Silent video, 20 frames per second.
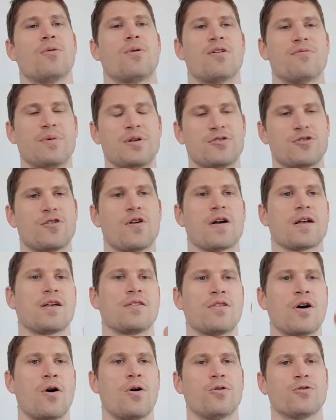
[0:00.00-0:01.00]
Well, I've been
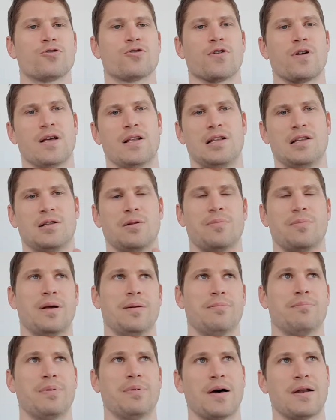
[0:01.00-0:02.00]
striking the whole tree a little
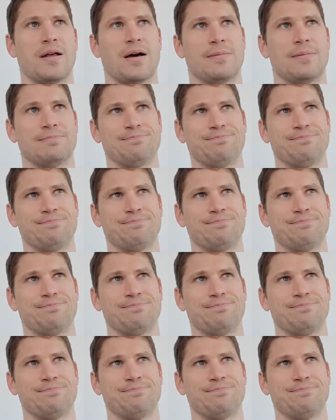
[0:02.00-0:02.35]
bit, but